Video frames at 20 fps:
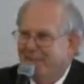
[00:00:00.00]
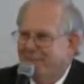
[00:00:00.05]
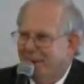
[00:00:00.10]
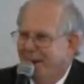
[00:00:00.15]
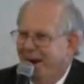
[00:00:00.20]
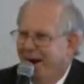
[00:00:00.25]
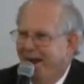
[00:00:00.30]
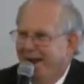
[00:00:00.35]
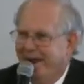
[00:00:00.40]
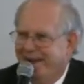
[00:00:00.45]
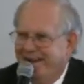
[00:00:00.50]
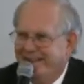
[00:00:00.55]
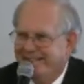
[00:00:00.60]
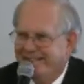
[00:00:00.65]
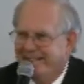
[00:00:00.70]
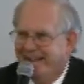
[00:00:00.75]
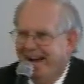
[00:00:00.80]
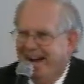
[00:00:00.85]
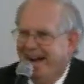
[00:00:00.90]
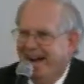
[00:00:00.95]

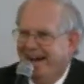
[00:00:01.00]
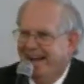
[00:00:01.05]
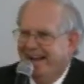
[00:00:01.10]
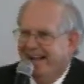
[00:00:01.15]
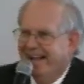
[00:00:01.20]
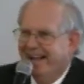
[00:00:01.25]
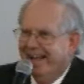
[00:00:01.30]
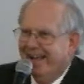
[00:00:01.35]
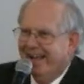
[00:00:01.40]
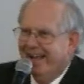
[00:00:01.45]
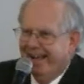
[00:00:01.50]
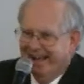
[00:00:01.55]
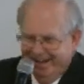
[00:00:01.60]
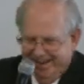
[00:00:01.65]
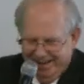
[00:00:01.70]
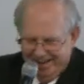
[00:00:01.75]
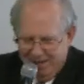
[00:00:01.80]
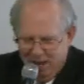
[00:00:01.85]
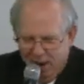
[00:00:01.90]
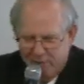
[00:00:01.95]
Praise God.
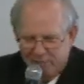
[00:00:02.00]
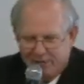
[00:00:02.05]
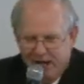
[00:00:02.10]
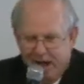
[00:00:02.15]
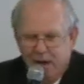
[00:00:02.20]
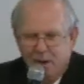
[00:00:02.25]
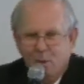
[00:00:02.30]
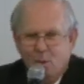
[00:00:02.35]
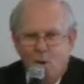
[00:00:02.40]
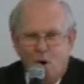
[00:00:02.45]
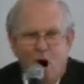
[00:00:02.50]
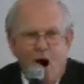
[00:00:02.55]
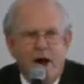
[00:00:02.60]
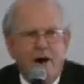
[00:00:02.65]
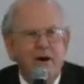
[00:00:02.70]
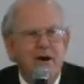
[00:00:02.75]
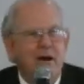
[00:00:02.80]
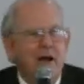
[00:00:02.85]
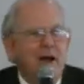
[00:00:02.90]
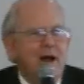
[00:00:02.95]
Uh, y'all got
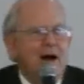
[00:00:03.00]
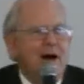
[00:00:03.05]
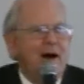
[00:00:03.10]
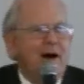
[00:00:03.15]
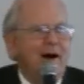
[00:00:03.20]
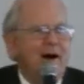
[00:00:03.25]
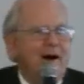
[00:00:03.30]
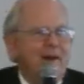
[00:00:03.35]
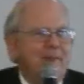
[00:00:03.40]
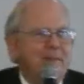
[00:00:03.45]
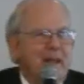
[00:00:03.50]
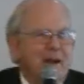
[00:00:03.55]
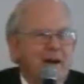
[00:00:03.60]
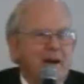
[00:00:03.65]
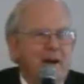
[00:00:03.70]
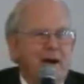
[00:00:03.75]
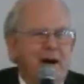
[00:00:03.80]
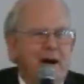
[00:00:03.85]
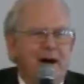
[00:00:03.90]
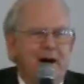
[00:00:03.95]
water. Uh,
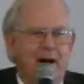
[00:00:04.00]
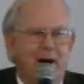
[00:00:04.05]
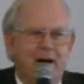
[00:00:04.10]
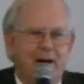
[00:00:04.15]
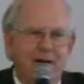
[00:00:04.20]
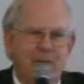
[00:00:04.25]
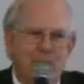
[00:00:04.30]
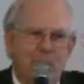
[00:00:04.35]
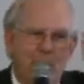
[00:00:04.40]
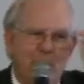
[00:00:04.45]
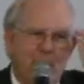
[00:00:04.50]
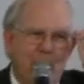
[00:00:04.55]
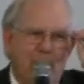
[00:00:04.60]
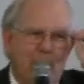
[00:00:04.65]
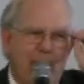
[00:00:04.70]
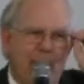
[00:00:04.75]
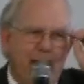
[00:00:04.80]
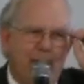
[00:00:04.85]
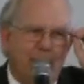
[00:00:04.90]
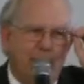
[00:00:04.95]
uh, we
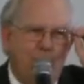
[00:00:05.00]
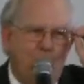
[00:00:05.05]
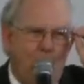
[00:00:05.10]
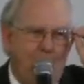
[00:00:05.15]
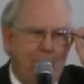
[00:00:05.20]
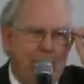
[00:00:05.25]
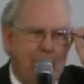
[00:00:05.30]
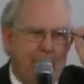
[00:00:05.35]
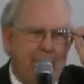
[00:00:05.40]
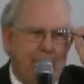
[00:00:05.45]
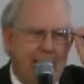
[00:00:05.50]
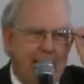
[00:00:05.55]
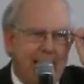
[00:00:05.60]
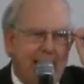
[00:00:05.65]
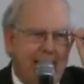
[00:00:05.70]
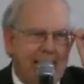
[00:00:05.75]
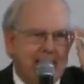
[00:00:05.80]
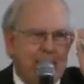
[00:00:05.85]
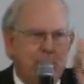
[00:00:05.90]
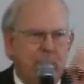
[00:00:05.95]
don't have water in
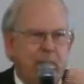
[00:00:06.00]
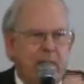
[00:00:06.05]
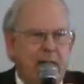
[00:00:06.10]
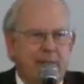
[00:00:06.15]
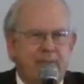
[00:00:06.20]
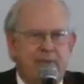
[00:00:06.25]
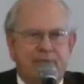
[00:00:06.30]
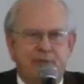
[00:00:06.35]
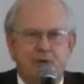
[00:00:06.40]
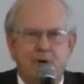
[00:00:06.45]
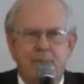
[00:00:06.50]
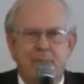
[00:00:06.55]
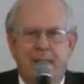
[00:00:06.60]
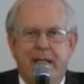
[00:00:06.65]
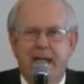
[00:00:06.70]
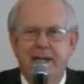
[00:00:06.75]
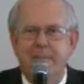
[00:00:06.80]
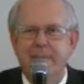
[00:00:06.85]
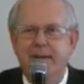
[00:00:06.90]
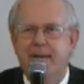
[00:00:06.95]
Kansas. We have a few
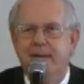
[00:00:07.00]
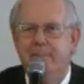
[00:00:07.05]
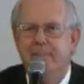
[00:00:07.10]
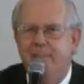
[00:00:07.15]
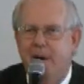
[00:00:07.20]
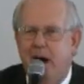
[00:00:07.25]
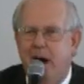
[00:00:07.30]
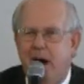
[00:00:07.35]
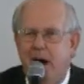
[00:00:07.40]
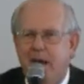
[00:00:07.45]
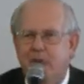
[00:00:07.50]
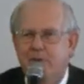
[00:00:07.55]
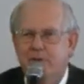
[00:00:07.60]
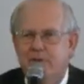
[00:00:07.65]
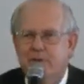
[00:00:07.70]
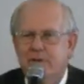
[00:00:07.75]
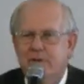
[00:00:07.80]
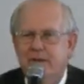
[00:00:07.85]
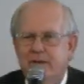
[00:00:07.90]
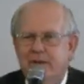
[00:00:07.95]
man made
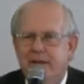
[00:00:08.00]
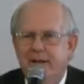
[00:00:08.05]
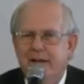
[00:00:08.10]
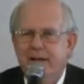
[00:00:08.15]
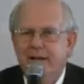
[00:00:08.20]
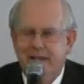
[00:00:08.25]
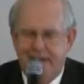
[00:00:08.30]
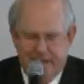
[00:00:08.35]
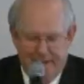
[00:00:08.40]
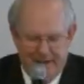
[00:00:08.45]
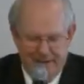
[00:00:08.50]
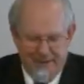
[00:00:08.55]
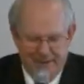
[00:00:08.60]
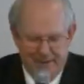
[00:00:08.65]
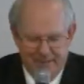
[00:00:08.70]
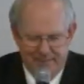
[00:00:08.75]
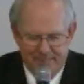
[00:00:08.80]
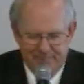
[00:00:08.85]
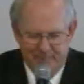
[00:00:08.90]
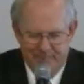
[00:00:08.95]
ponds.
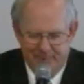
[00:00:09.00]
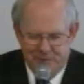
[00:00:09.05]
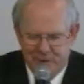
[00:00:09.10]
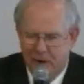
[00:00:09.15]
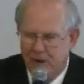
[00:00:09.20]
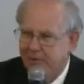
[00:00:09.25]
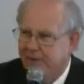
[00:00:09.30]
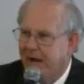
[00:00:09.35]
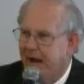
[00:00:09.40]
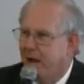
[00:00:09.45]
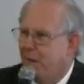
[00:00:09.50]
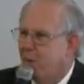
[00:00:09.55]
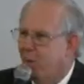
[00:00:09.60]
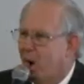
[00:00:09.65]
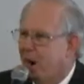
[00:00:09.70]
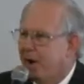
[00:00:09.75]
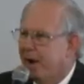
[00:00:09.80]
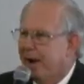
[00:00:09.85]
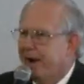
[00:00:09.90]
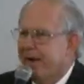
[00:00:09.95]
Uh, but y'all got
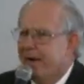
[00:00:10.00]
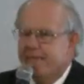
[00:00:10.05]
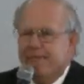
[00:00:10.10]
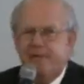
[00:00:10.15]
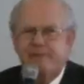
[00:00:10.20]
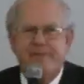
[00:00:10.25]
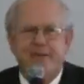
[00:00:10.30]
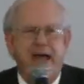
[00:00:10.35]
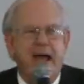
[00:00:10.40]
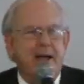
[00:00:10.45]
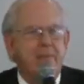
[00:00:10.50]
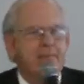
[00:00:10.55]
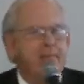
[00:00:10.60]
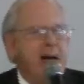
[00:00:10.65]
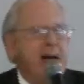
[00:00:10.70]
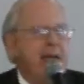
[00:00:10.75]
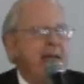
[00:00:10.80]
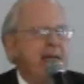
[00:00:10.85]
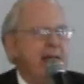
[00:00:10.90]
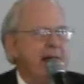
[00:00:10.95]
water. For a fact,
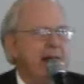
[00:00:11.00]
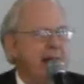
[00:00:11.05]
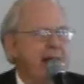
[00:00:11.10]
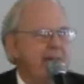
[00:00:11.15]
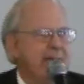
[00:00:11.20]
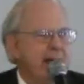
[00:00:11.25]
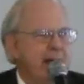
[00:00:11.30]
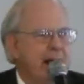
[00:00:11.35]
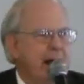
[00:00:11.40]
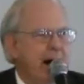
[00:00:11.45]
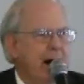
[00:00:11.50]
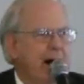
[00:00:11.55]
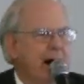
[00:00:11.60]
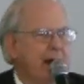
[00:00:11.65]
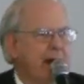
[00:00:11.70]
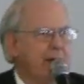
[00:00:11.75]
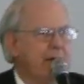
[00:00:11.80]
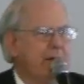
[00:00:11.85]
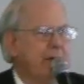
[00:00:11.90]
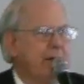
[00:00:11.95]
Maine,
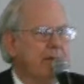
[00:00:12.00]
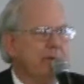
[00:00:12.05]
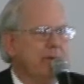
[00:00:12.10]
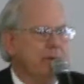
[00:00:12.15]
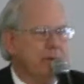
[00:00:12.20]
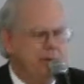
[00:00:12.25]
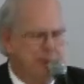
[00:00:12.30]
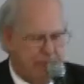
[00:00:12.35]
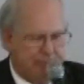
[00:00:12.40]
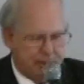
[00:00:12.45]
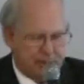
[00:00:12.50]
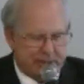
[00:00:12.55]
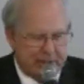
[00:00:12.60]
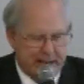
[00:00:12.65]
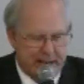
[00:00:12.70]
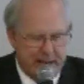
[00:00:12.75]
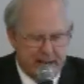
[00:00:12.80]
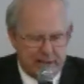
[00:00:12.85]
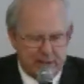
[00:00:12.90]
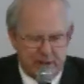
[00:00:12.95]
uh, the, the
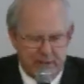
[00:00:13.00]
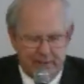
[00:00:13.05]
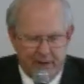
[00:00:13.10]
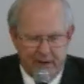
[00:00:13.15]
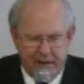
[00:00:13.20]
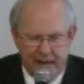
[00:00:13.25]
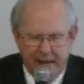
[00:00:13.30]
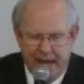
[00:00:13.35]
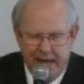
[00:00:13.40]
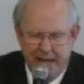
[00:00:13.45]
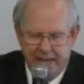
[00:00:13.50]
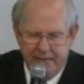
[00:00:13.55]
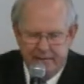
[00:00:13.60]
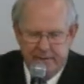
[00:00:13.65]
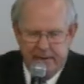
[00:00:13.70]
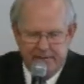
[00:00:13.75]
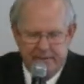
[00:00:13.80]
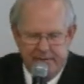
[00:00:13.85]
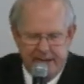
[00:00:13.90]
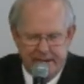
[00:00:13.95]
percentage of the
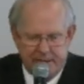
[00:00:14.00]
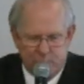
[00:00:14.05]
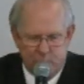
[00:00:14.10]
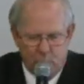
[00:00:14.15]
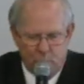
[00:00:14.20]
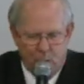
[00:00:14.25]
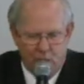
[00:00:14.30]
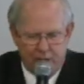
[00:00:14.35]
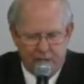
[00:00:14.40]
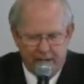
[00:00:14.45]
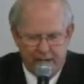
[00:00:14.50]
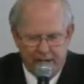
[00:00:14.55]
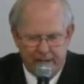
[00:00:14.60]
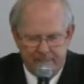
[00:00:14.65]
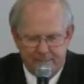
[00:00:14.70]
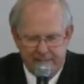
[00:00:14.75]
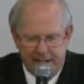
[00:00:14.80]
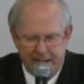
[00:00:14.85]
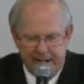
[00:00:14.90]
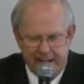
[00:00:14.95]
land that is water
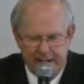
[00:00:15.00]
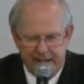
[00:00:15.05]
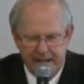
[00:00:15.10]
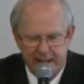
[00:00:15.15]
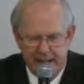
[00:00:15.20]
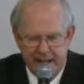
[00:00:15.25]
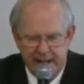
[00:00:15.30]
in Maine